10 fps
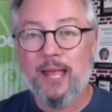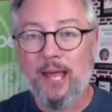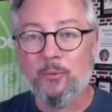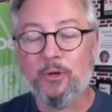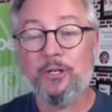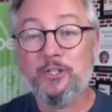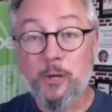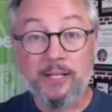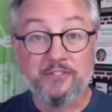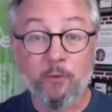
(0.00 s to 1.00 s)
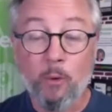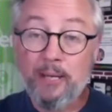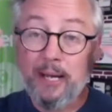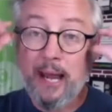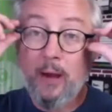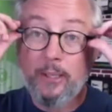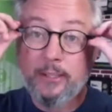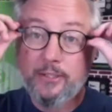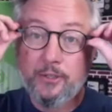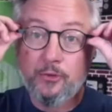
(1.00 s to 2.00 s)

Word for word: and we're going to transform it now into